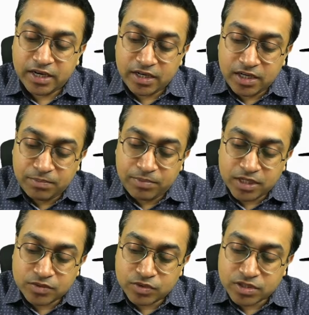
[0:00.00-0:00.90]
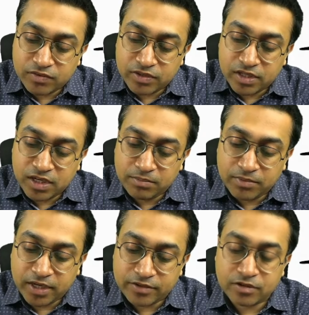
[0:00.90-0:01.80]
Deep branch was given the name, that
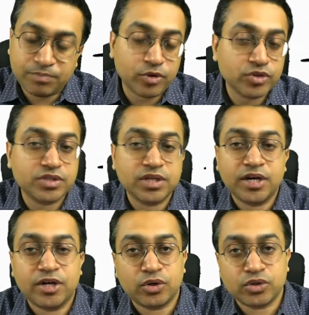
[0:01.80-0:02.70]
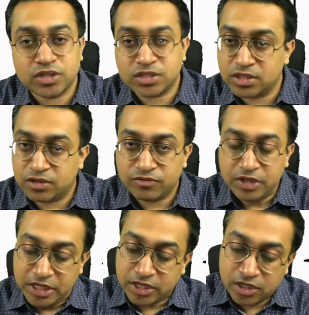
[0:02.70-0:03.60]
is the posterior interosseous nerve.
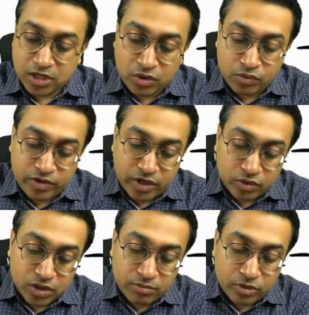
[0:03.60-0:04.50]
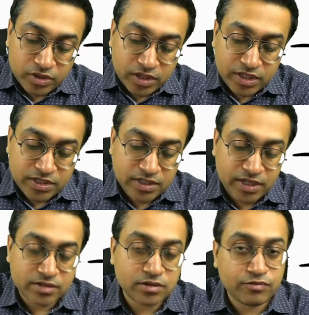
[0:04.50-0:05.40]
Now we are talking about the region that is
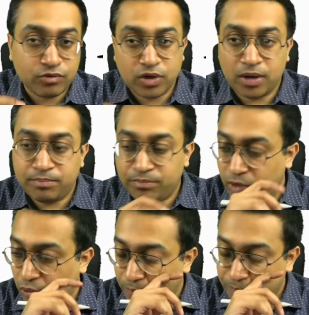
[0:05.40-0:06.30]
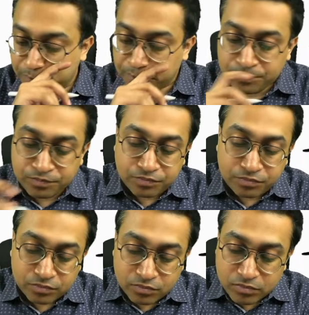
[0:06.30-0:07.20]
the forearm below.
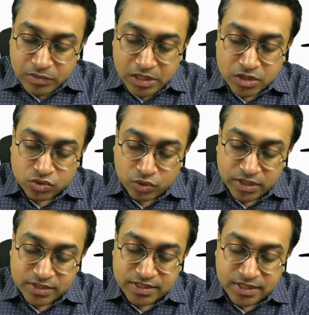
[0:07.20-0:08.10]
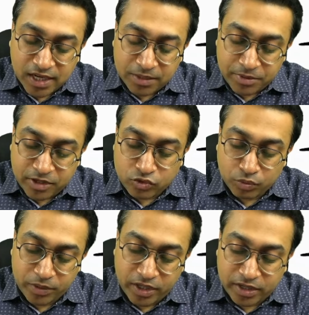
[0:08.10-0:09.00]
So ECRB,
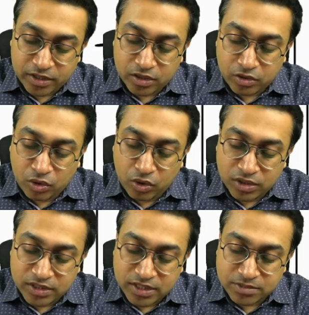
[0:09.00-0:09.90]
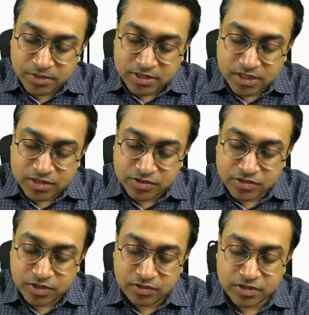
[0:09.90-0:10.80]
supinator, all these muscles which we
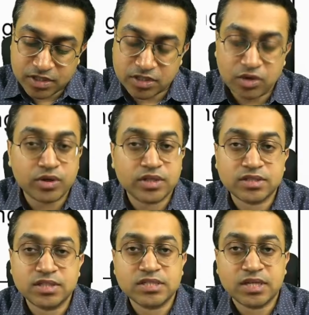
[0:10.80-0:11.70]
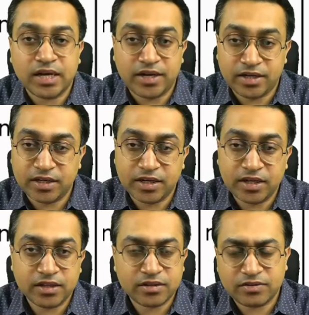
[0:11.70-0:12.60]
have just now discussed are written here,
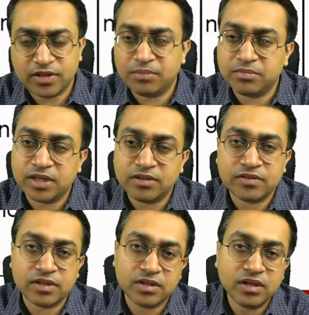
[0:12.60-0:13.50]
same things in the